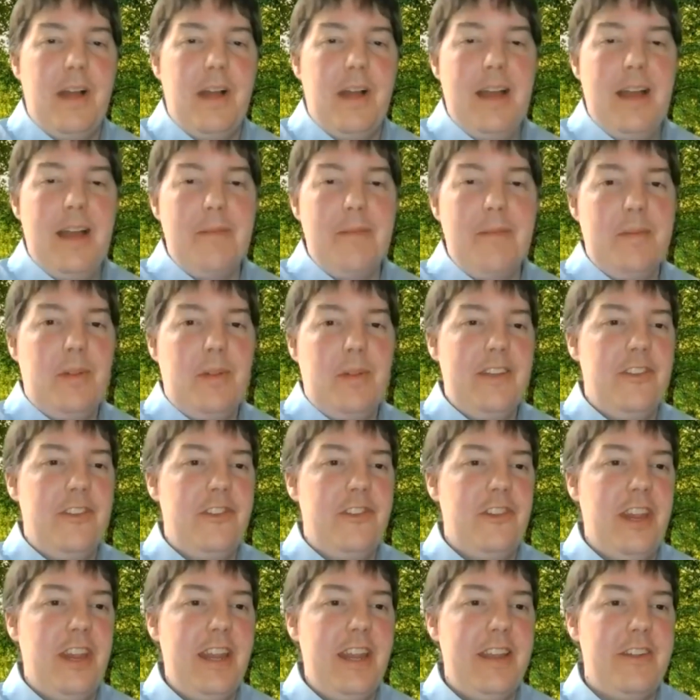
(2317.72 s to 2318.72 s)
mean, plans
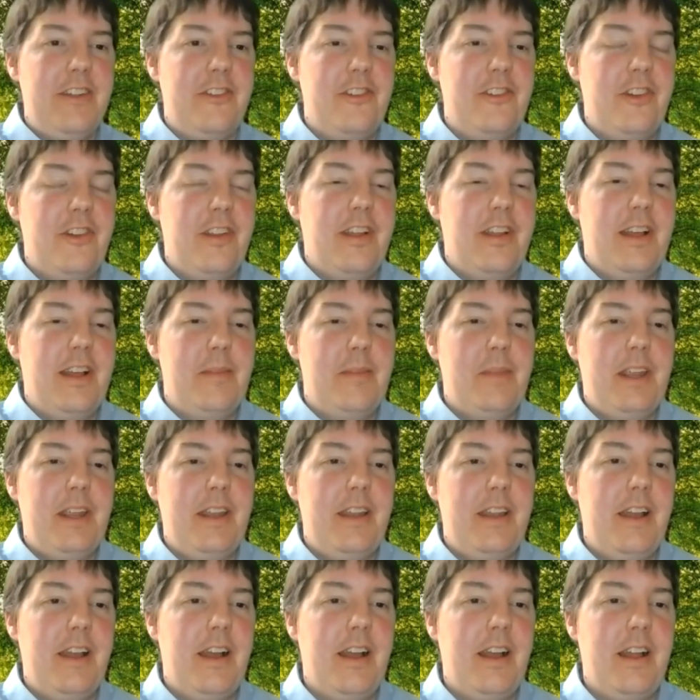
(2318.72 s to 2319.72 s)
change. I
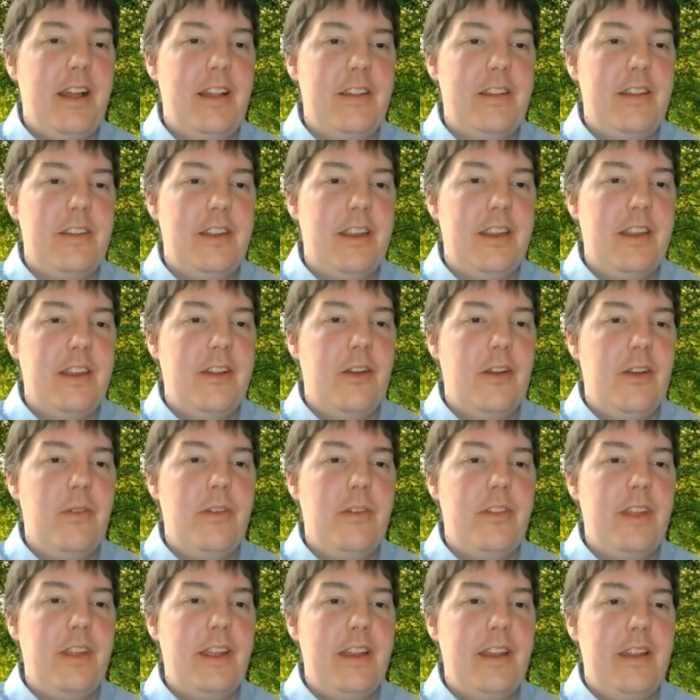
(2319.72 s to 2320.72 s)
mean,
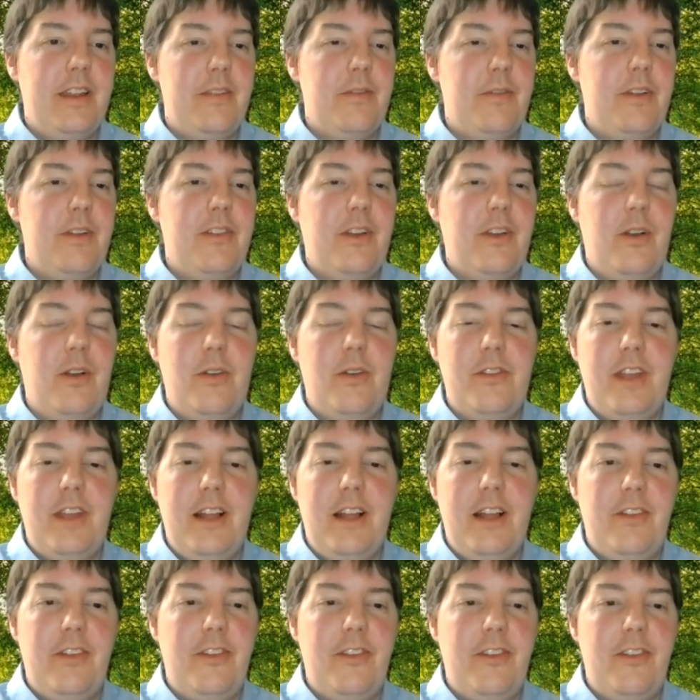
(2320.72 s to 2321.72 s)
with the
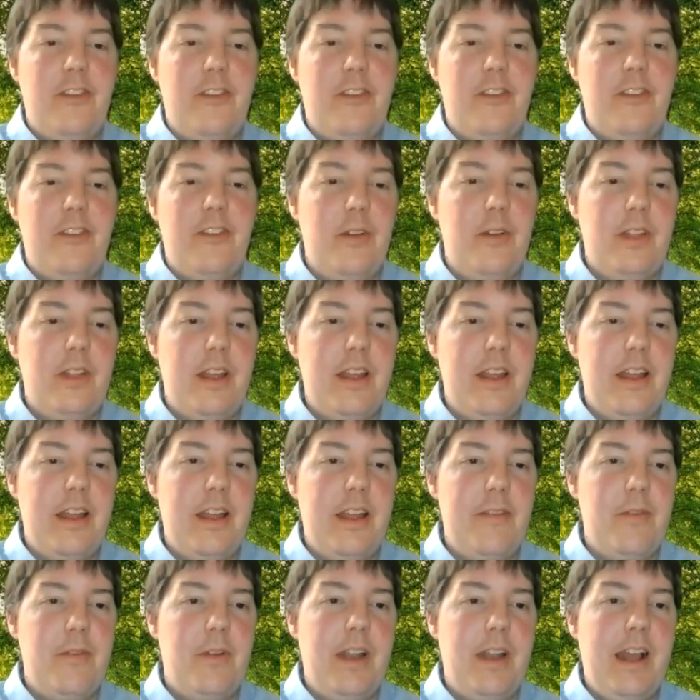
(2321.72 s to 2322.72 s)
hotels,
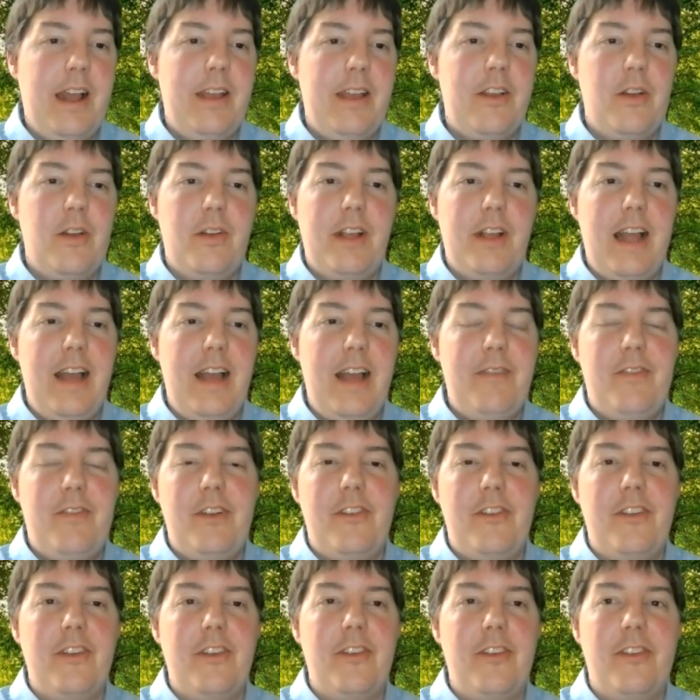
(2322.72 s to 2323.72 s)
when I go to
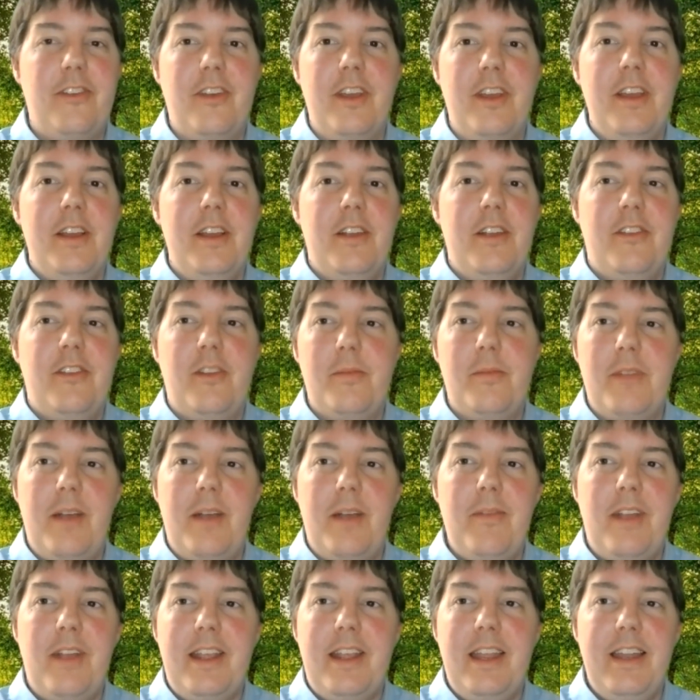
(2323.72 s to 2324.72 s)
conferences,
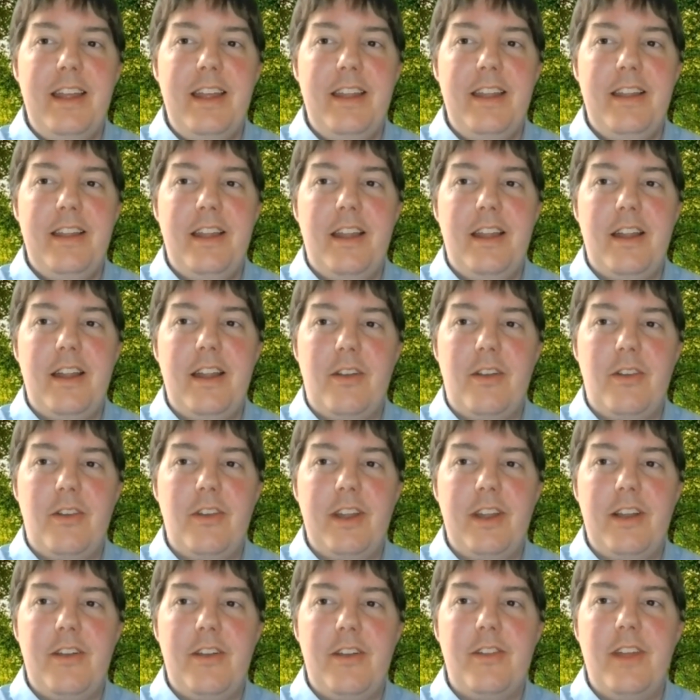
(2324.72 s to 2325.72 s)
sometimes I get in
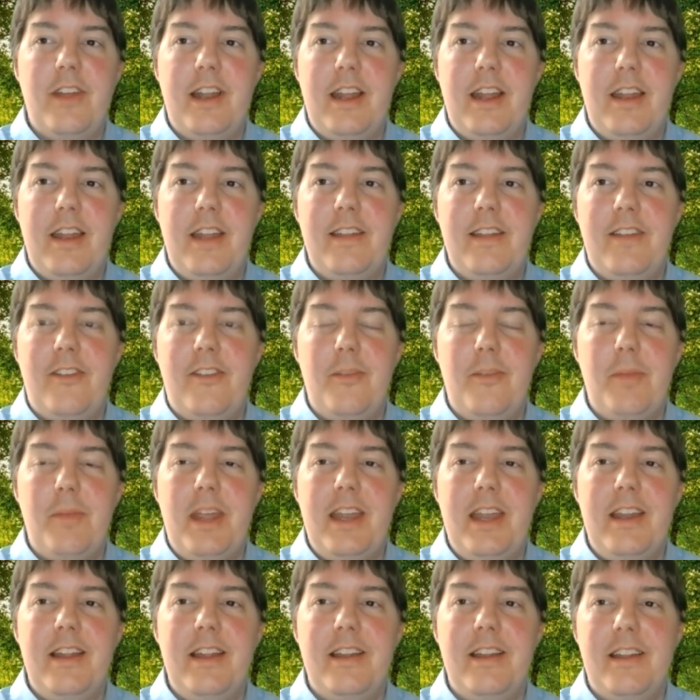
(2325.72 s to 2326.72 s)
earlier than
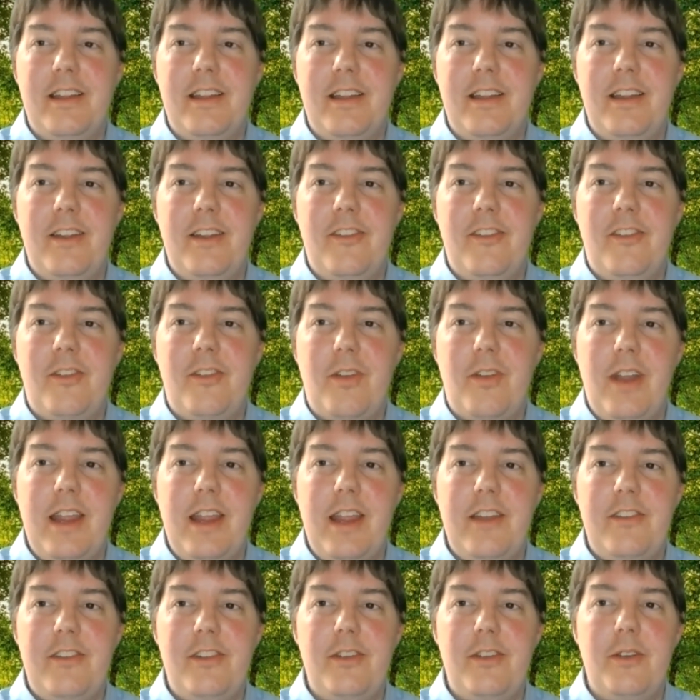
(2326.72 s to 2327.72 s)
anticipated, and it is
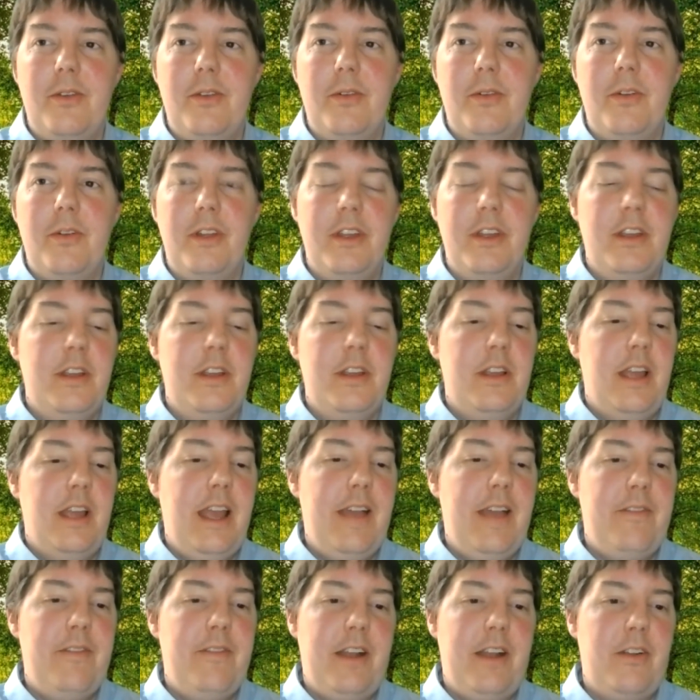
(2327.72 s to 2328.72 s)
great to
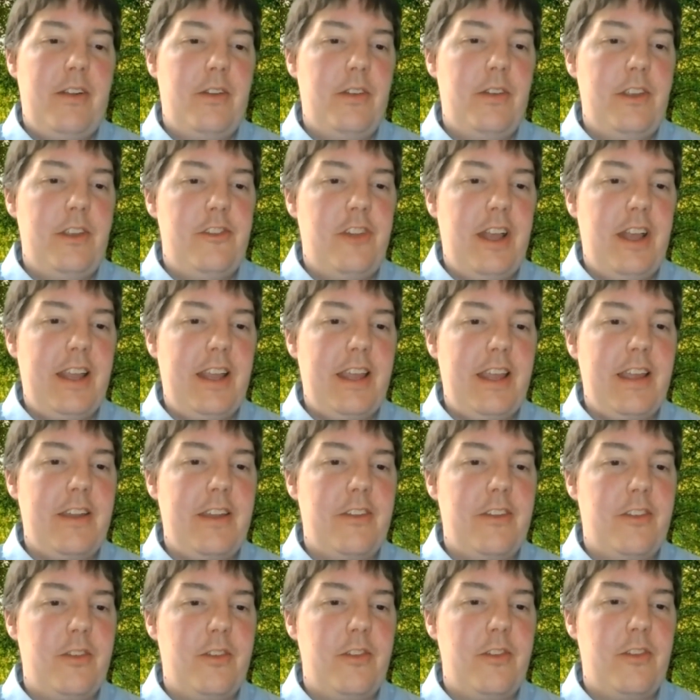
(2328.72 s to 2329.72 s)
have that early
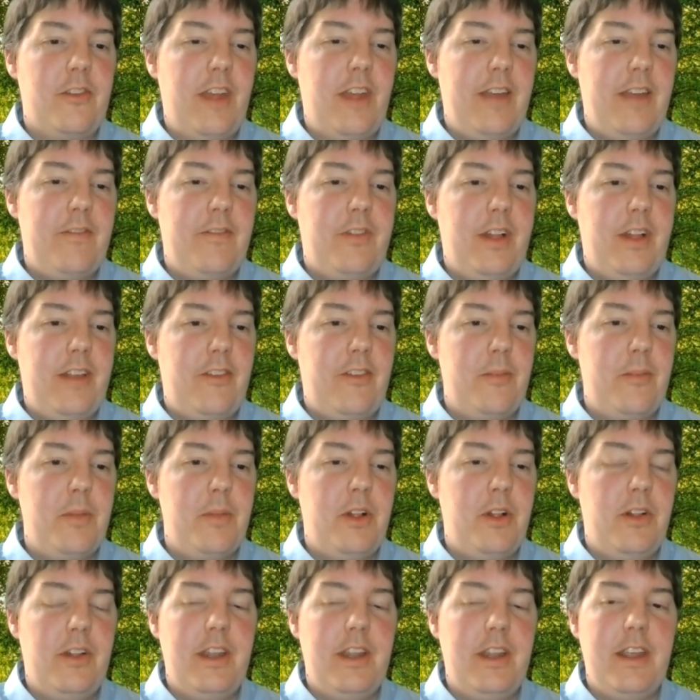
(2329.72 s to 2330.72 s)
check-in. So just that
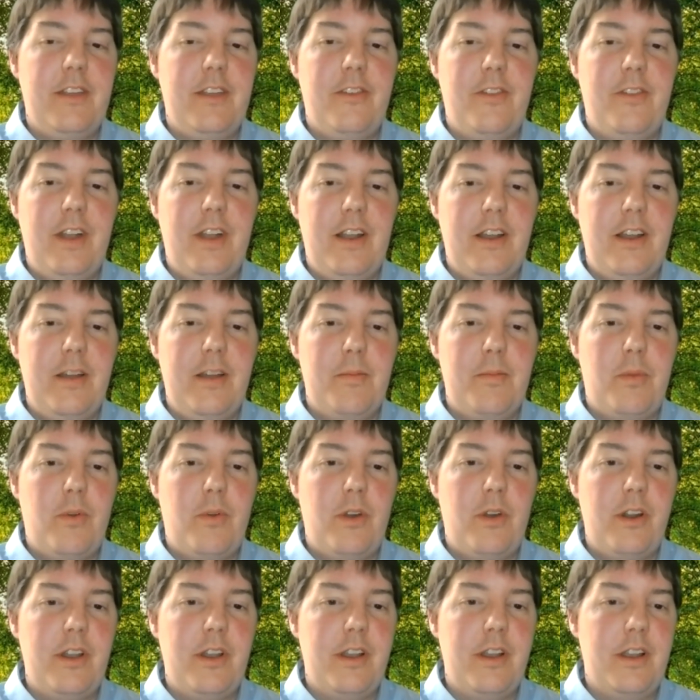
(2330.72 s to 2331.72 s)
flexibility is very
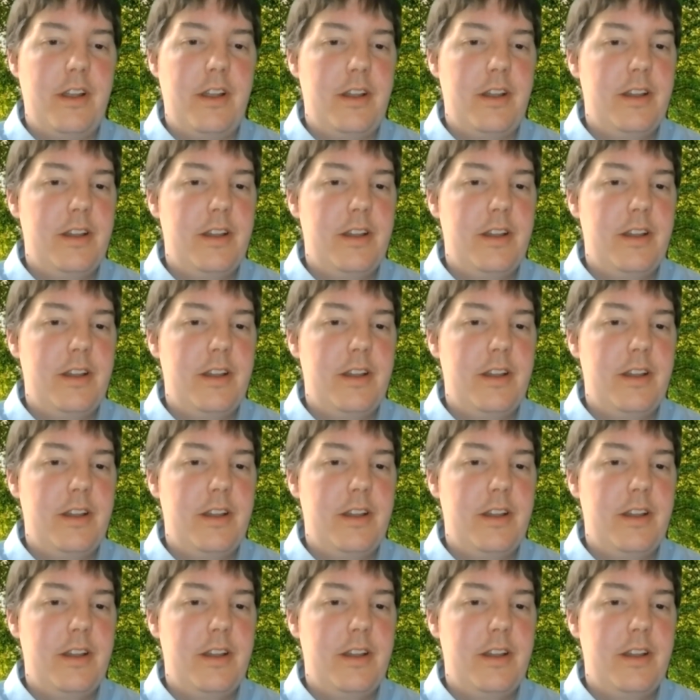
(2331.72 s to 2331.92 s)
important.